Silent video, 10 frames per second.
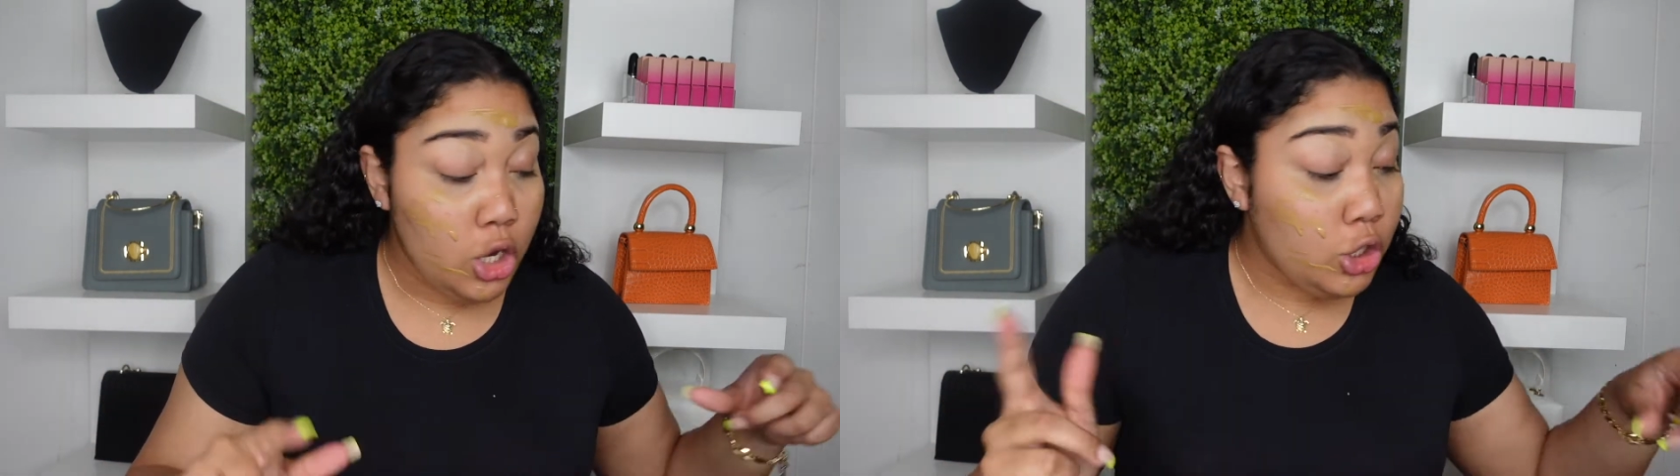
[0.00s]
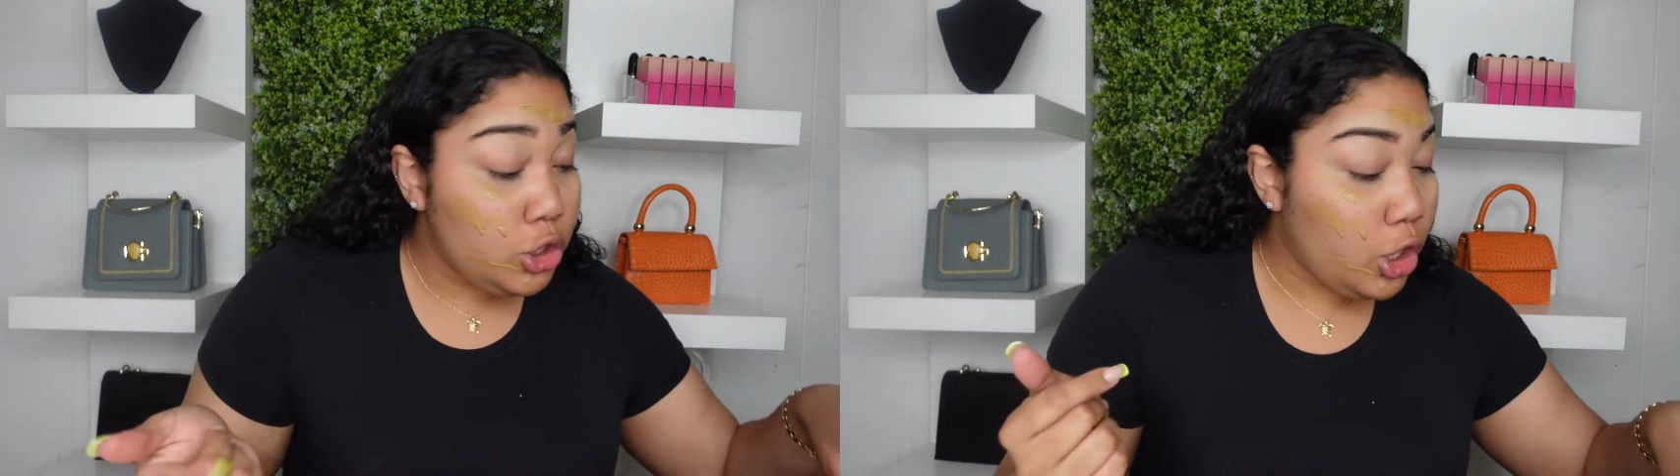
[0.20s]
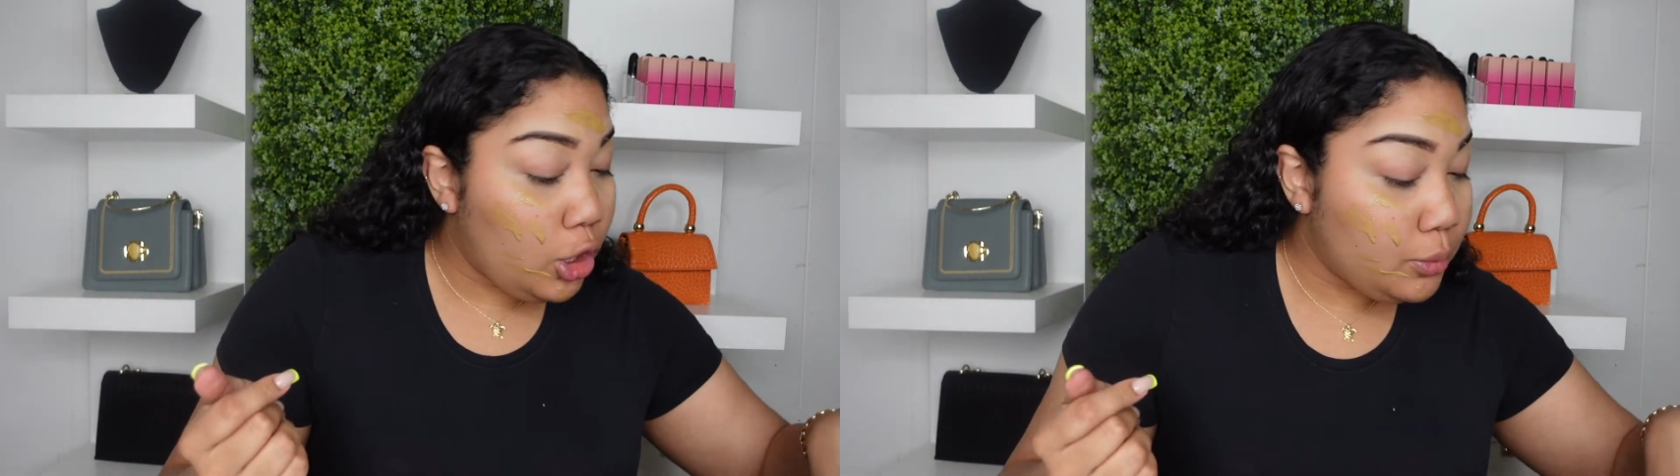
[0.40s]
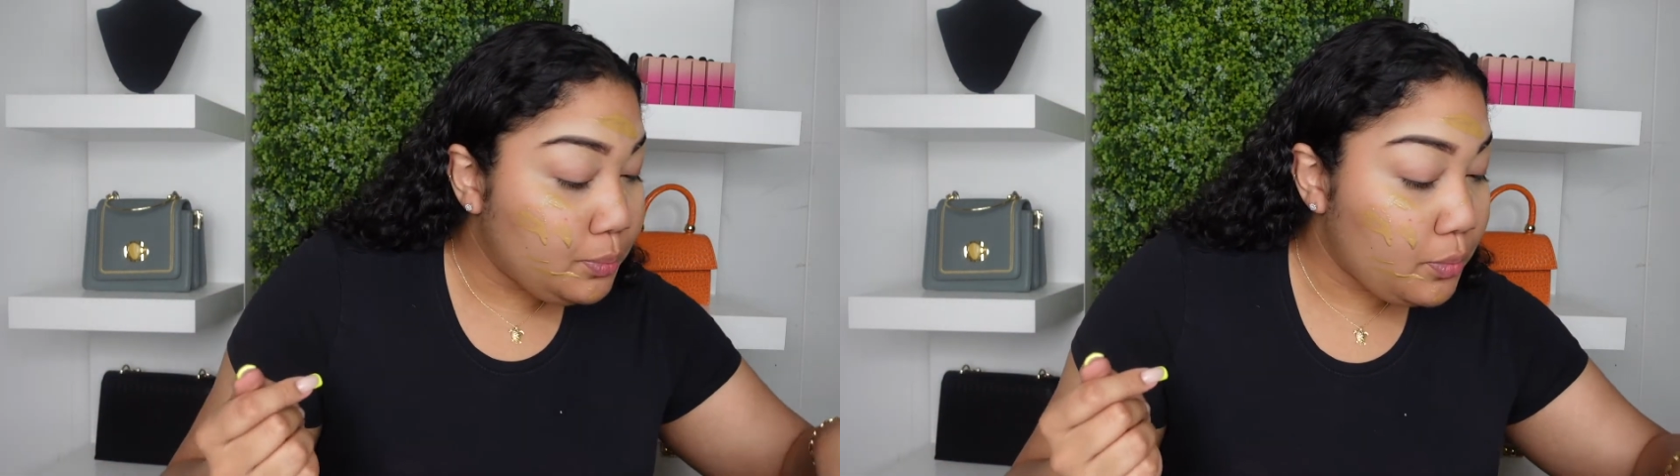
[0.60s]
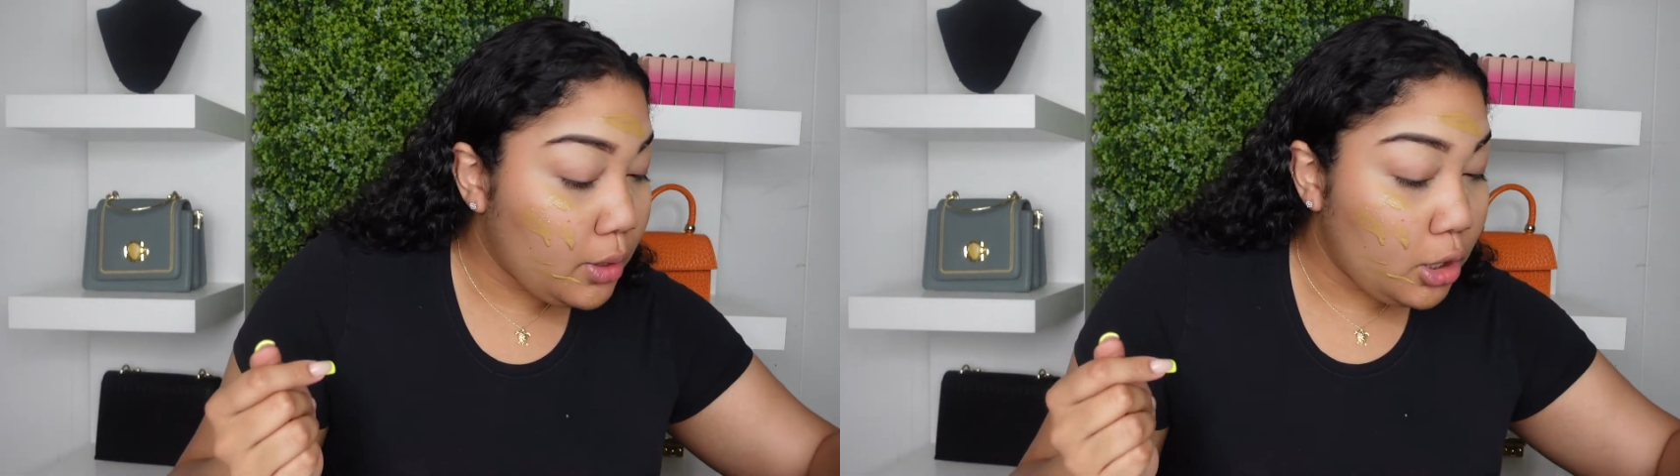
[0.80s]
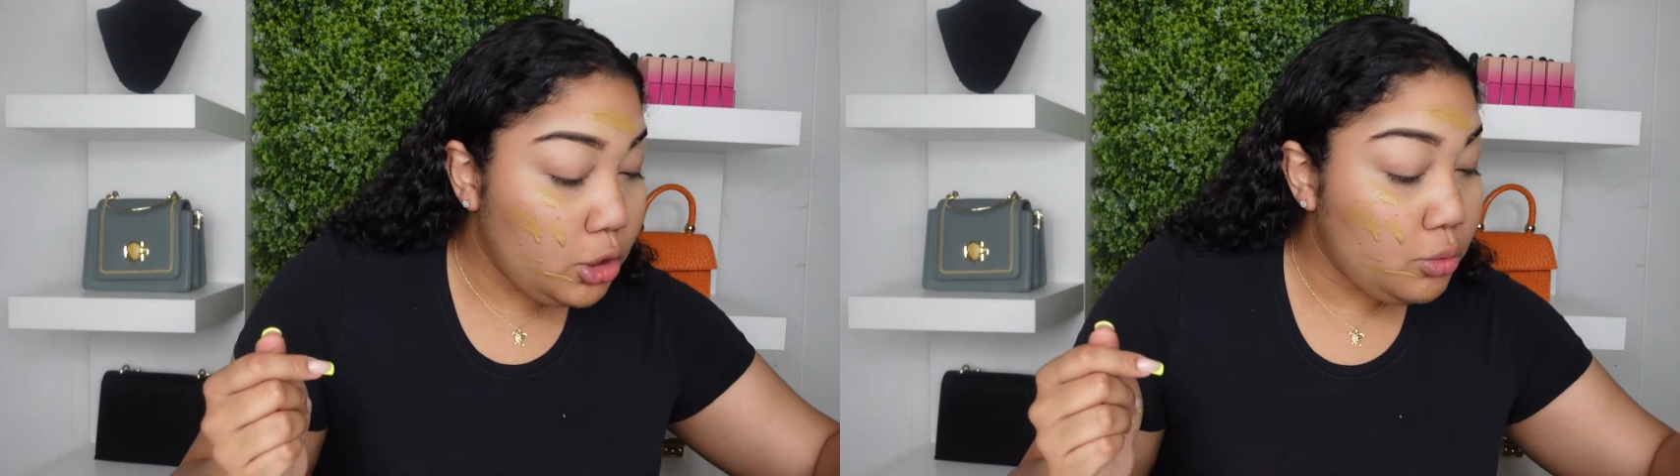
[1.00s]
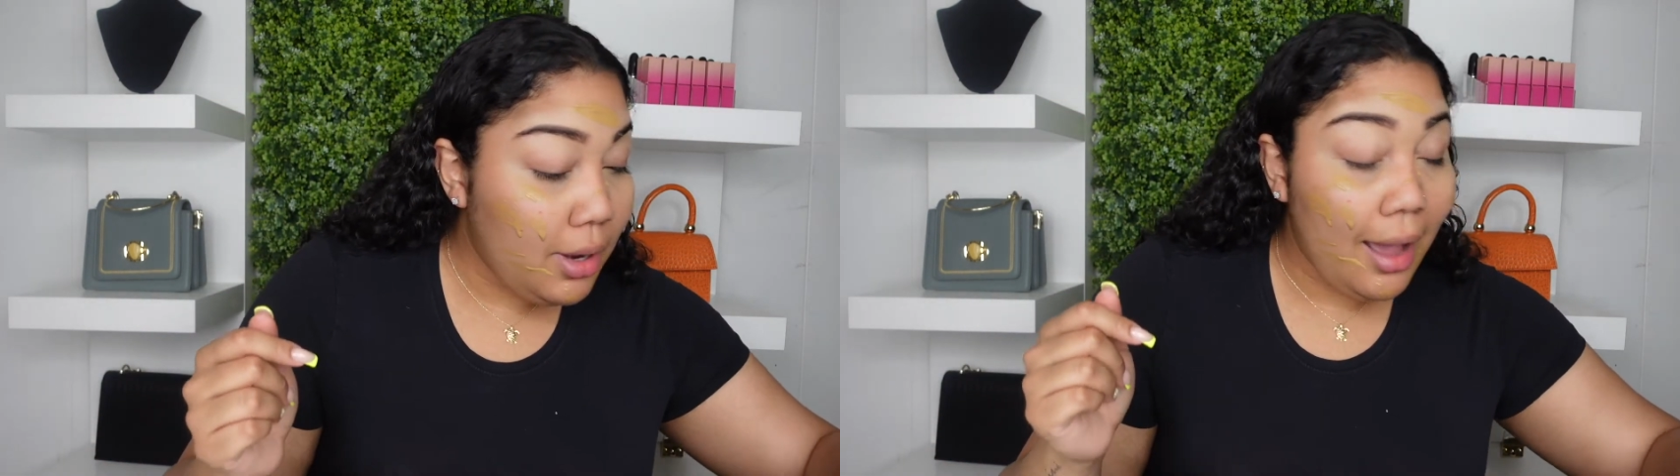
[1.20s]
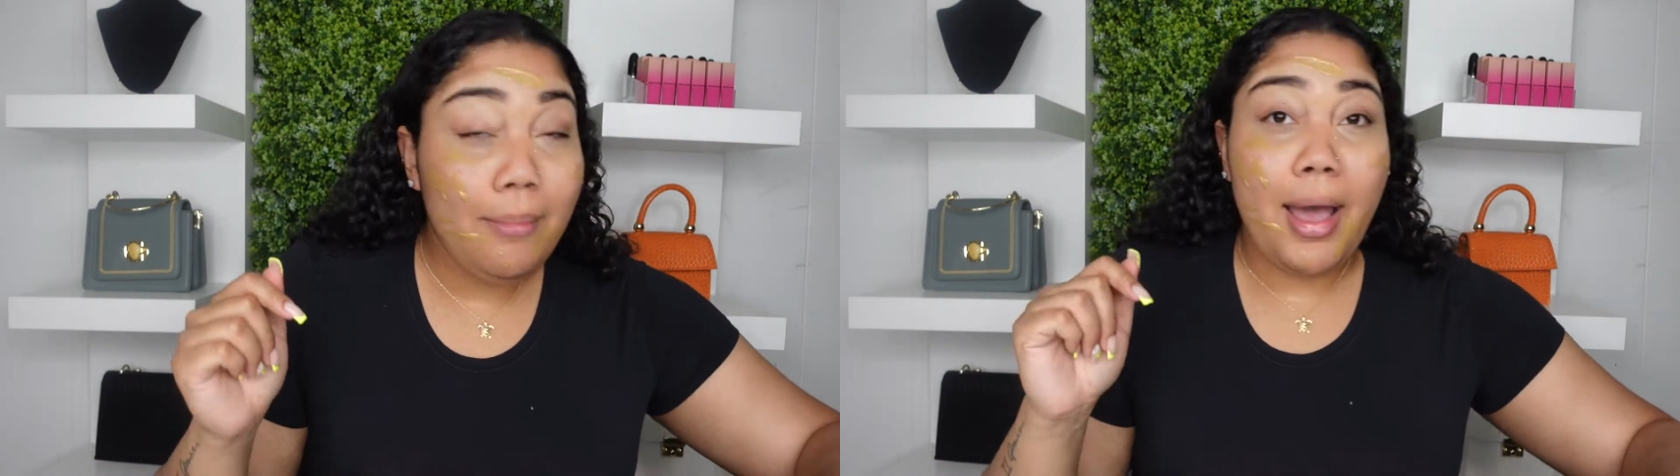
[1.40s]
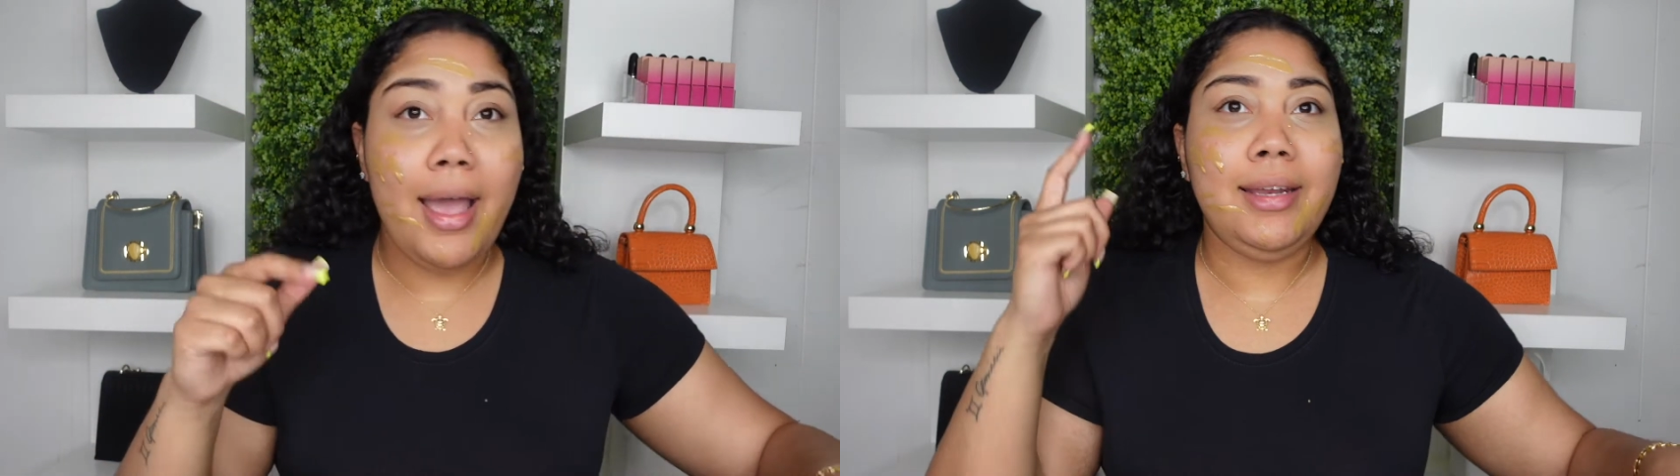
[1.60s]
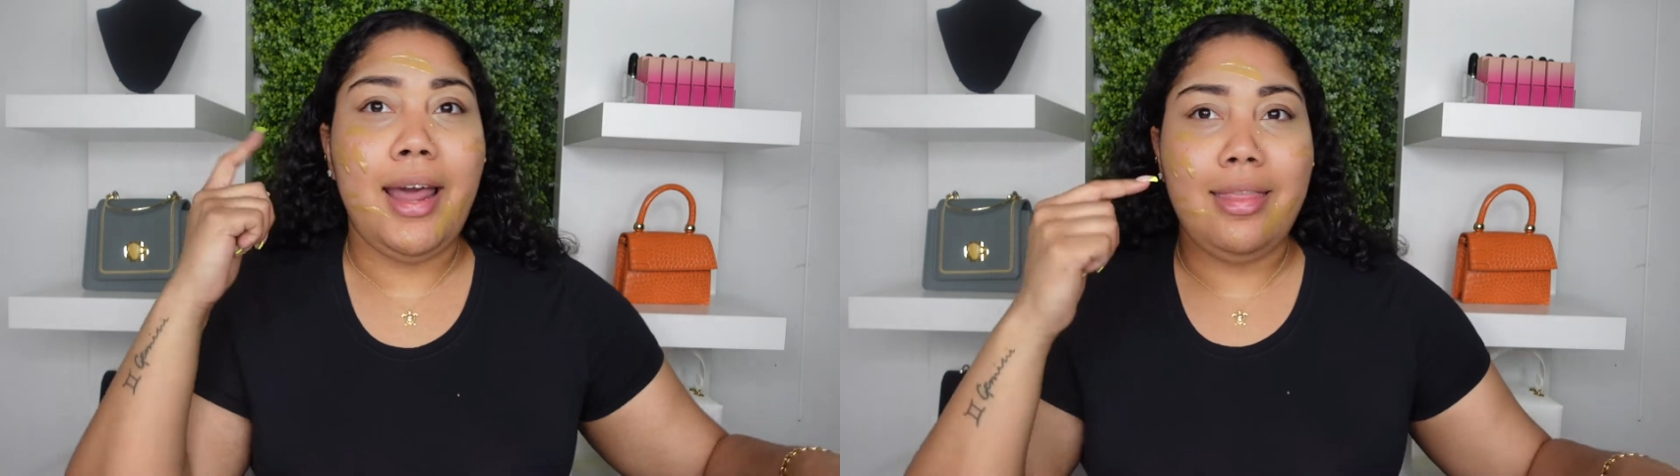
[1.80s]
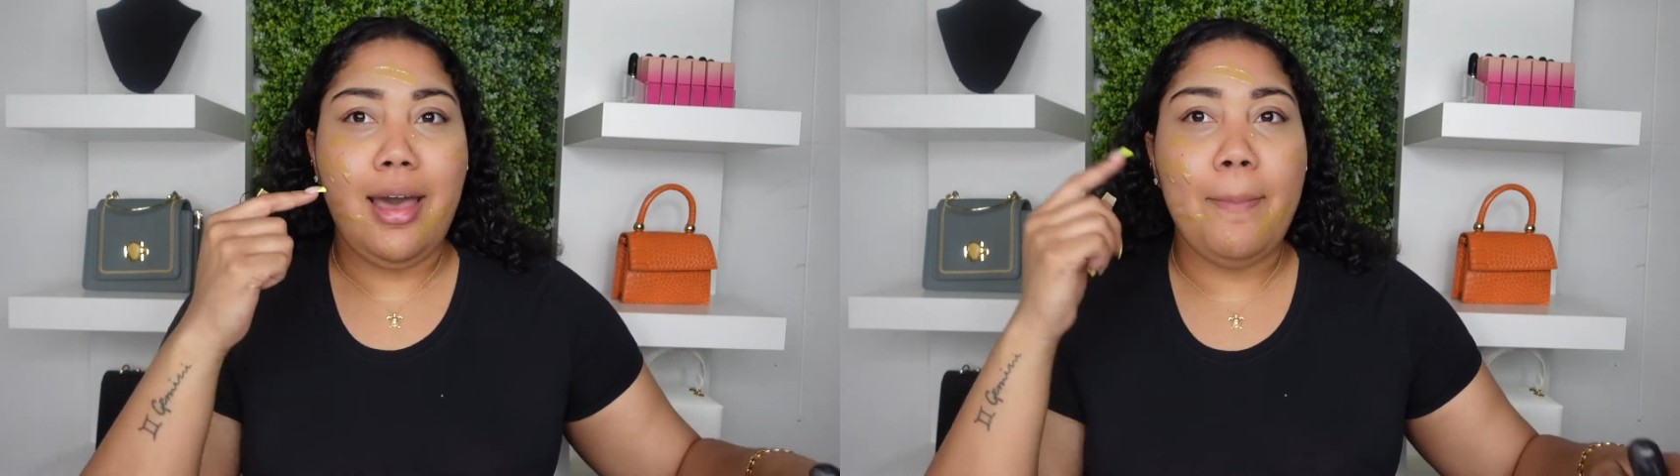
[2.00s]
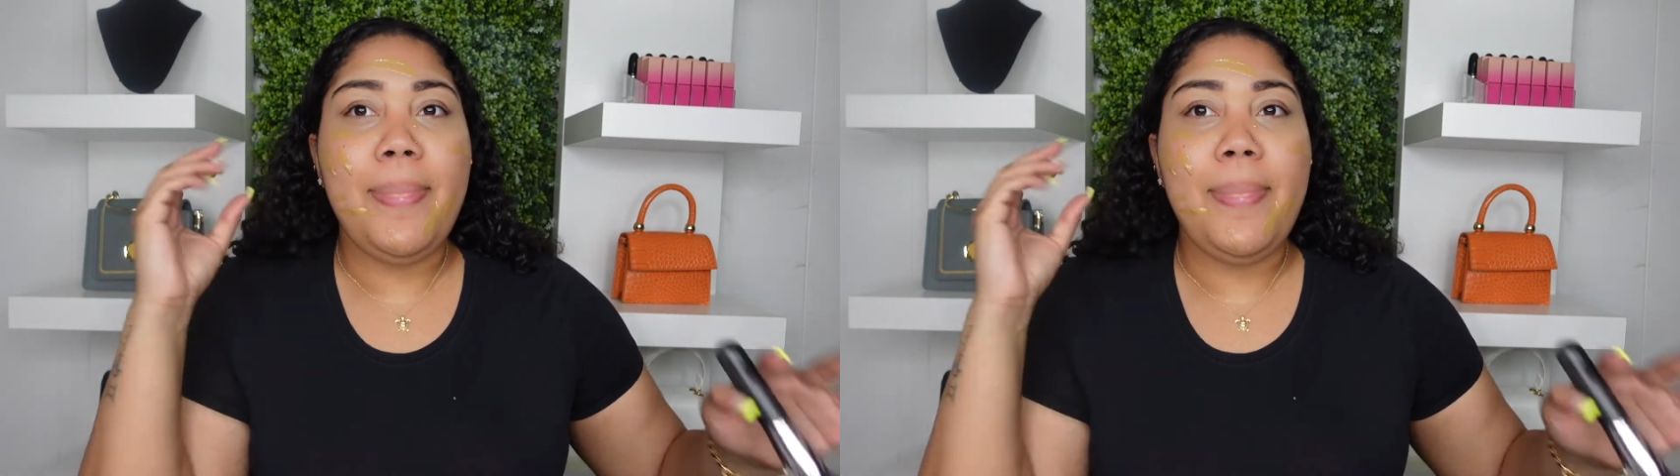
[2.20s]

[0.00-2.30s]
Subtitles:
So do not mind the